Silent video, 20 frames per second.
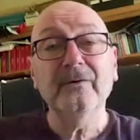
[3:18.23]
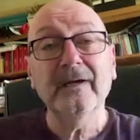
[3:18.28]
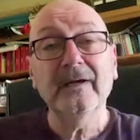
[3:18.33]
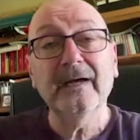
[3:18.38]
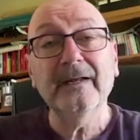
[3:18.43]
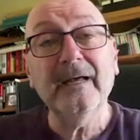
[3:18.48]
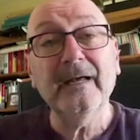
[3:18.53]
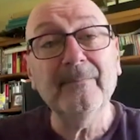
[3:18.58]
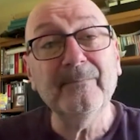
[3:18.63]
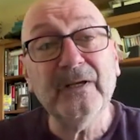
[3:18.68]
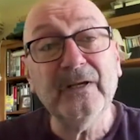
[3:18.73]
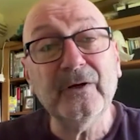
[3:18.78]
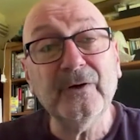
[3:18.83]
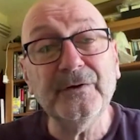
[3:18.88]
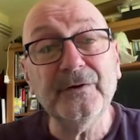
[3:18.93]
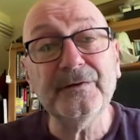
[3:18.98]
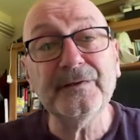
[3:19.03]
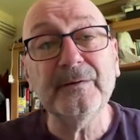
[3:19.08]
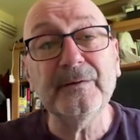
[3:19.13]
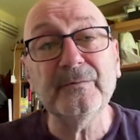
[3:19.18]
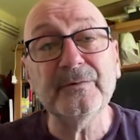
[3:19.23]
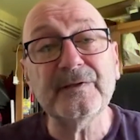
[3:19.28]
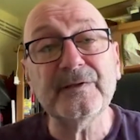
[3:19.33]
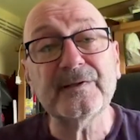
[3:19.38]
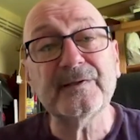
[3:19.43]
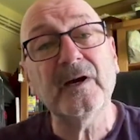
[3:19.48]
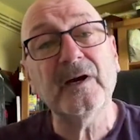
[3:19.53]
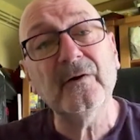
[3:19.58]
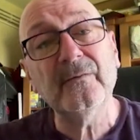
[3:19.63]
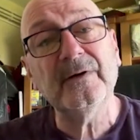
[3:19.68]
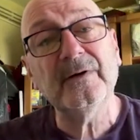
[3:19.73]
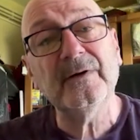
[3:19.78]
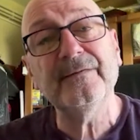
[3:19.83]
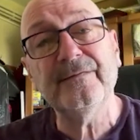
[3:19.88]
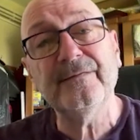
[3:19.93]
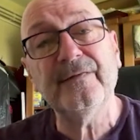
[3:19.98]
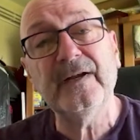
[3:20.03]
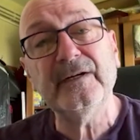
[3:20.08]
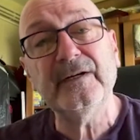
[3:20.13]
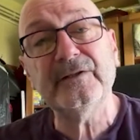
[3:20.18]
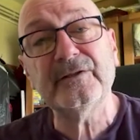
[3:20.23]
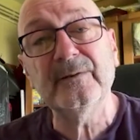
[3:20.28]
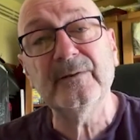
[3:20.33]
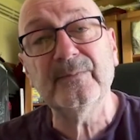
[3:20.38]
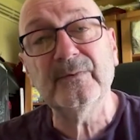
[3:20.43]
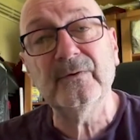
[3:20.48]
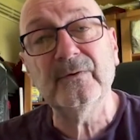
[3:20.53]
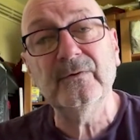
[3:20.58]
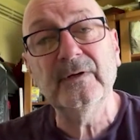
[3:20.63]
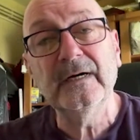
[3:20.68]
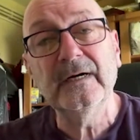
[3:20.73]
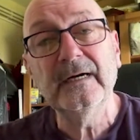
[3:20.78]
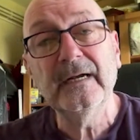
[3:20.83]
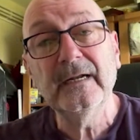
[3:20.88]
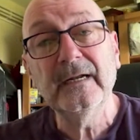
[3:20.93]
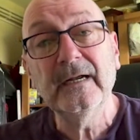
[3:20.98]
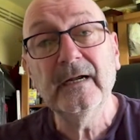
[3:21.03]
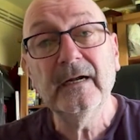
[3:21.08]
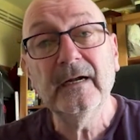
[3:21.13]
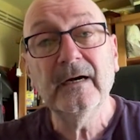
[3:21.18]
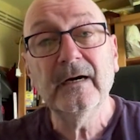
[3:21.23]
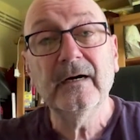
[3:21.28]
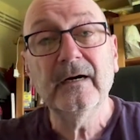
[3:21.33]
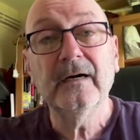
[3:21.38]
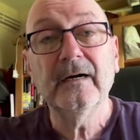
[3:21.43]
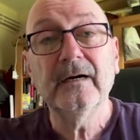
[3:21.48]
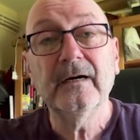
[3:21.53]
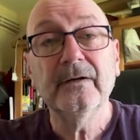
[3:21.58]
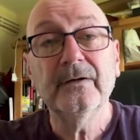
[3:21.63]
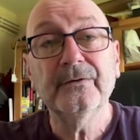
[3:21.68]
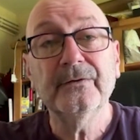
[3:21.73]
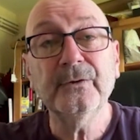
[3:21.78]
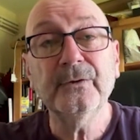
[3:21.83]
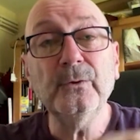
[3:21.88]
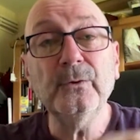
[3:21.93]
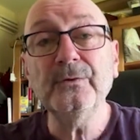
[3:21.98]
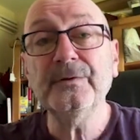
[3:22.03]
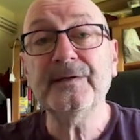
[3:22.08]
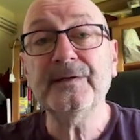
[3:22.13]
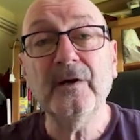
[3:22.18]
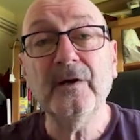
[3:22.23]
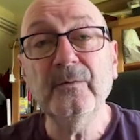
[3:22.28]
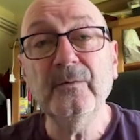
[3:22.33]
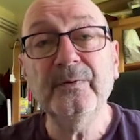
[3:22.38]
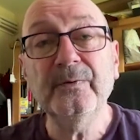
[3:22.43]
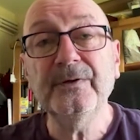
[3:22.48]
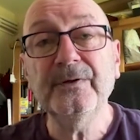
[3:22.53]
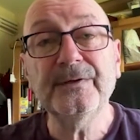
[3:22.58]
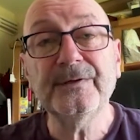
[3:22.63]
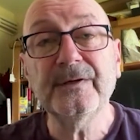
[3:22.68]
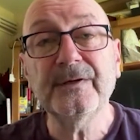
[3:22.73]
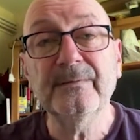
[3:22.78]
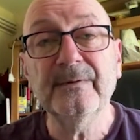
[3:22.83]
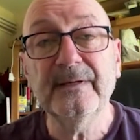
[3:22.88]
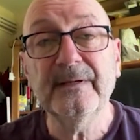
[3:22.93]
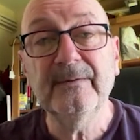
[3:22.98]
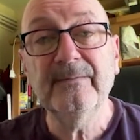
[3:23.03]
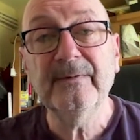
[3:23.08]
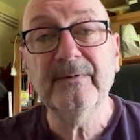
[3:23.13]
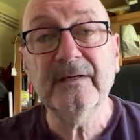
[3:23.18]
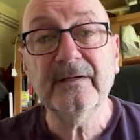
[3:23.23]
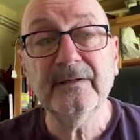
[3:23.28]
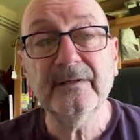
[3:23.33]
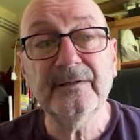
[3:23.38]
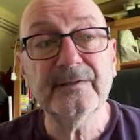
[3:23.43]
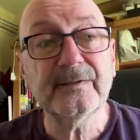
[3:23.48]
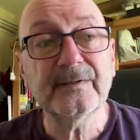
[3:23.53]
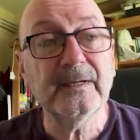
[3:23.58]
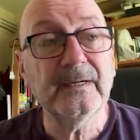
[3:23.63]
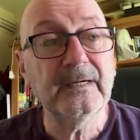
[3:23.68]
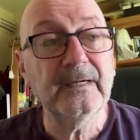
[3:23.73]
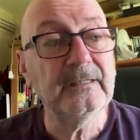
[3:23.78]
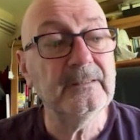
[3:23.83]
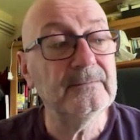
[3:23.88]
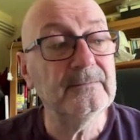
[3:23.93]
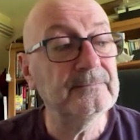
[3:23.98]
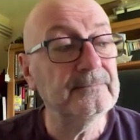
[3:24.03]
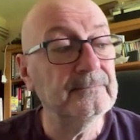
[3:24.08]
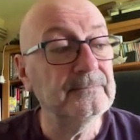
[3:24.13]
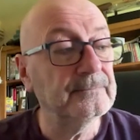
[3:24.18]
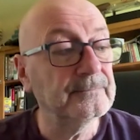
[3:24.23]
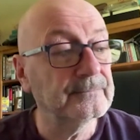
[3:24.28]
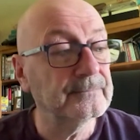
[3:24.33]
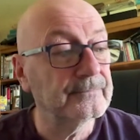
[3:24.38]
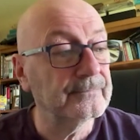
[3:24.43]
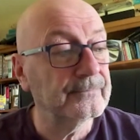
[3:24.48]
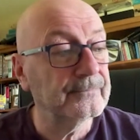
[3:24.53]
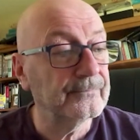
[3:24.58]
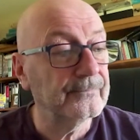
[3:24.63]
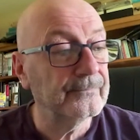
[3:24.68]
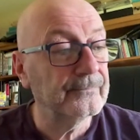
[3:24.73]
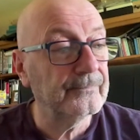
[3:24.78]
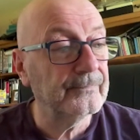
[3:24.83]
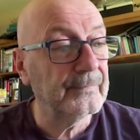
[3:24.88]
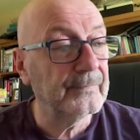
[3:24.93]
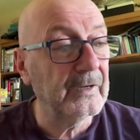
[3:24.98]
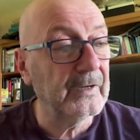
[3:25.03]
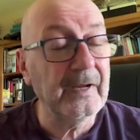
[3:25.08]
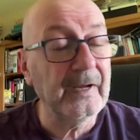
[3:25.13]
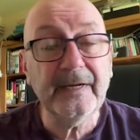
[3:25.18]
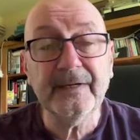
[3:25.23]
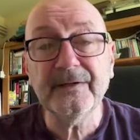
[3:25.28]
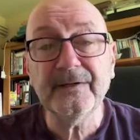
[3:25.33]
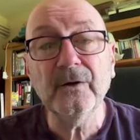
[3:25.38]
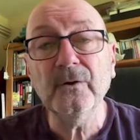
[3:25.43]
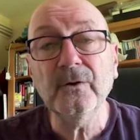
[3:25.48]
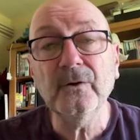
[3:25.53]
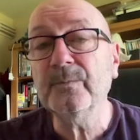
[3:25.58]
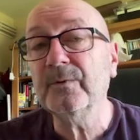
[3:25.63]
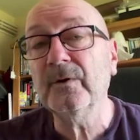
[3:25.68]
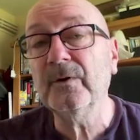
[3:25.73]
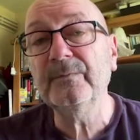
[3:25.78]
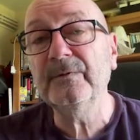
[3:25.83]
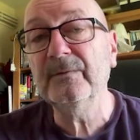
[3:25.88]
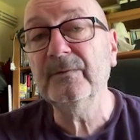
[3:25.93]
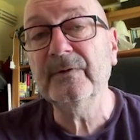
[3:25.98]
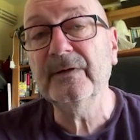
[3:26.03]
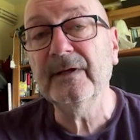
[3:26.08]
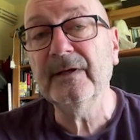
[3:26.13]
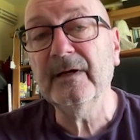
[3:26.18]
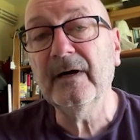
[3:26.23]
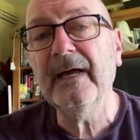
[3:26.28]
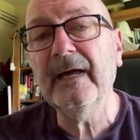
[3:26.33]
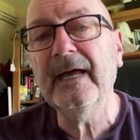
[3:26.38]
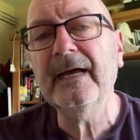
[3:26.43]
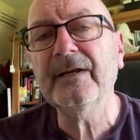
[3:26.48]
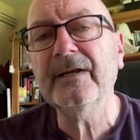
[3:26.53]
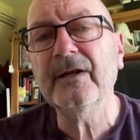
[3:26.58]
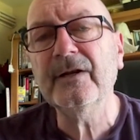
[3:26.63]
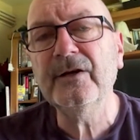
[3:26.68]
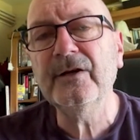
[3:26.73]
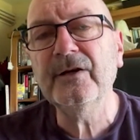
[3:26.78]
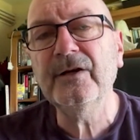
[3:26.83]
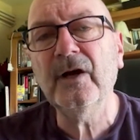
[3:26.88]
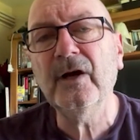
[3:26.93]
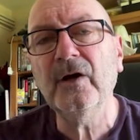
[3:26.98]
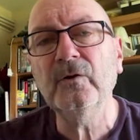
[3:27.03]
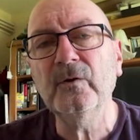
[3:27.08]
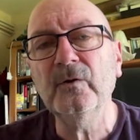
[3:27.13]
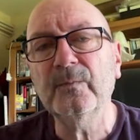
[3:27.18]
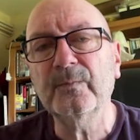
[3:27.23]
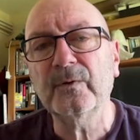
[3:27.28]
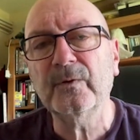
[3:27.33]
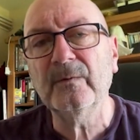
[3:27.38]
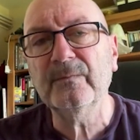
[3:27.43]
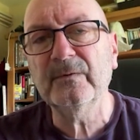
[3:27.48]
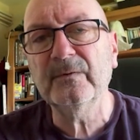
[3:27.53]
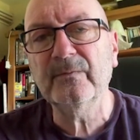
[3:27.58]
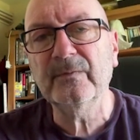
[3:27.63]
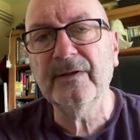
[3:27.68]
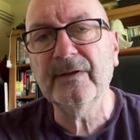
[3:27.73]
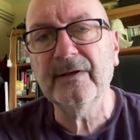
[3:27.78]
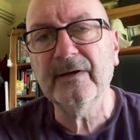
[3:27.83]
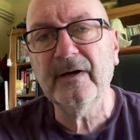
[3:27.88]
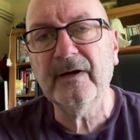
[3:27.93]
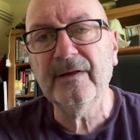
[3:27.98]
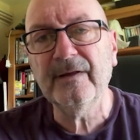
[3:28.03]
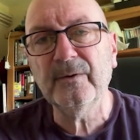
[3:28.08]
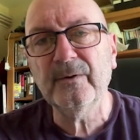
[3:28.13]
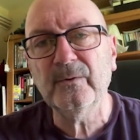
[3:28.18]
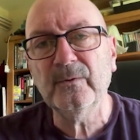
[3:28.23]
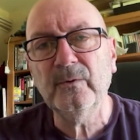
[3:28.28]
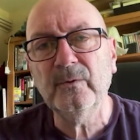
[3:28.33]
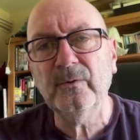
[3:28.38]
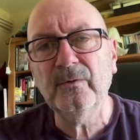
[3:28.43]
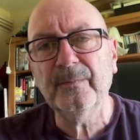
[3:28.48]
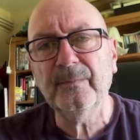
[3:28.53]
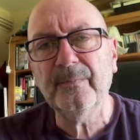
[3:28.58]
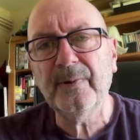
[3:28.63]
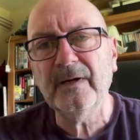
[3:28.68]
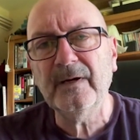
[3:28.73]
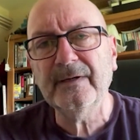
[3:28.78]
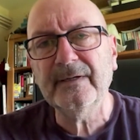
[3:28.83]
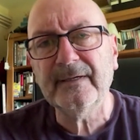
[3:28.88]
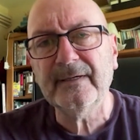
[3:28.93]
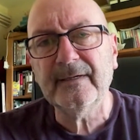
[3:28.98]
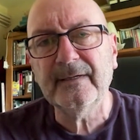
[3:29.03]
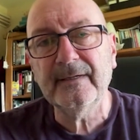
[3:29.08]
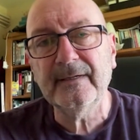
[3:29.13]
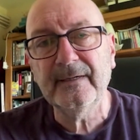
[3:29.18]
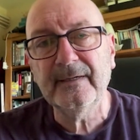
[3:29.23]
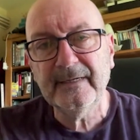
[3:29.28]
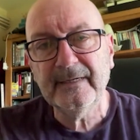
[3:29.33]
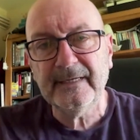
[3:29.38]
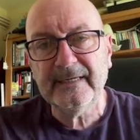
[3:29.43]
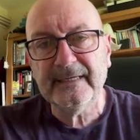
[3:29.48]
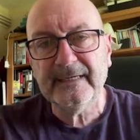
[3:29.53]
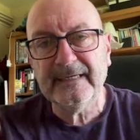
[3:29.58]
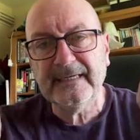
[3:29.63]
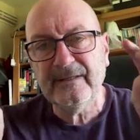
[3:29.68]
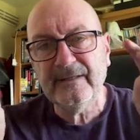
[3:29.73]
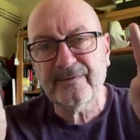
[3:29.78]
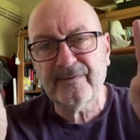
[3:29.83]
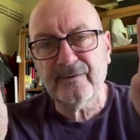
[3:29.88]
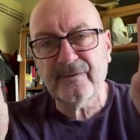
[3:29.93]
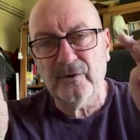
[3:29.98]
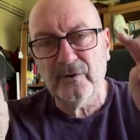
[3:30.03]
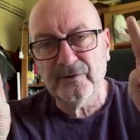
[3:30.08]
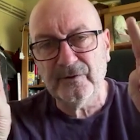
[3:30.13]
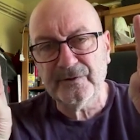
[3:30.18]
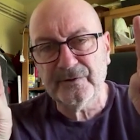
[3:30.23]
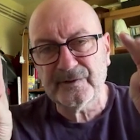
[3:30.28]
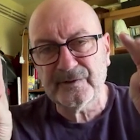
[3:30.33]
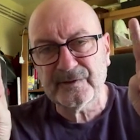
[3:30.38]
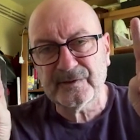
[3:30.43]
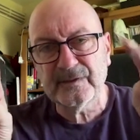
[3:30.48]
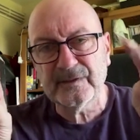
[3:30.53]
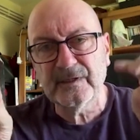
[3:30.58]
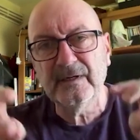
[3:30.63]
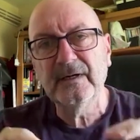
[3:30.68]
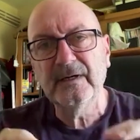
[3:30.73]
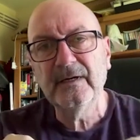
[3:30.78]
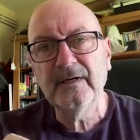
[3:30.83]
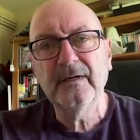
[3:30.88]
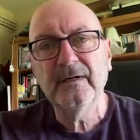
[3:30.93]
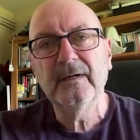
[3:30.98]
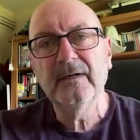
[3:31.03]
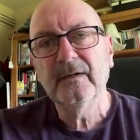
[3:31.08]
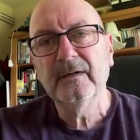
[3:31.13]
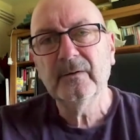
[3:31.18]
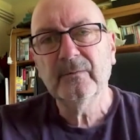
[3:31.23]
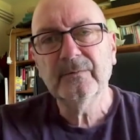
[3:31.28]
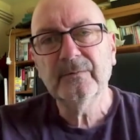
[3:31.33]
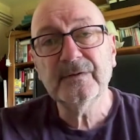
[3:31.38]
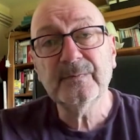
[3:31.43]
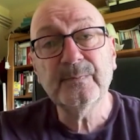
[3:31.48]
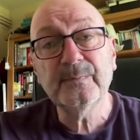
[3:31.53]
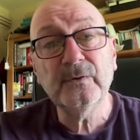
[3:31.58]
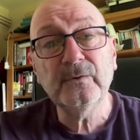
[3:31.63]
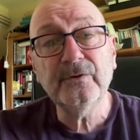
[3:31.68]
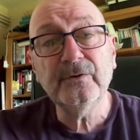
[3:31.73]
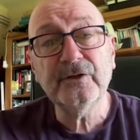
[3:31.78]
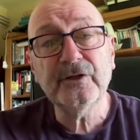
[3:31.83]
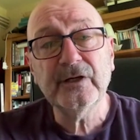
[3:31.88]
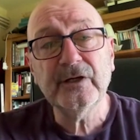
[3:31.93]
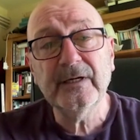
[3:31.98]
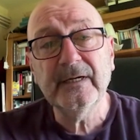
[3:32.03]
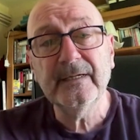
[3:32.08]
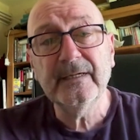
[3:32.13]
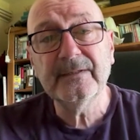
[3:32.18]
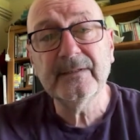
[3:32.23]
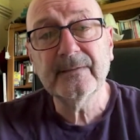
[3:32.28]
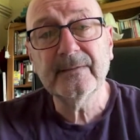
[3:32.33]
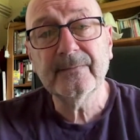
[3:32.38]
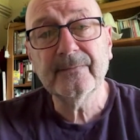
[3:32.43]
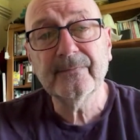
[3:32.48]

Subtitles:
And because it was so unfashionable, doors opened to me because I had no problem with it. I had no problem with it. I thought all the punk ethos was bullshit.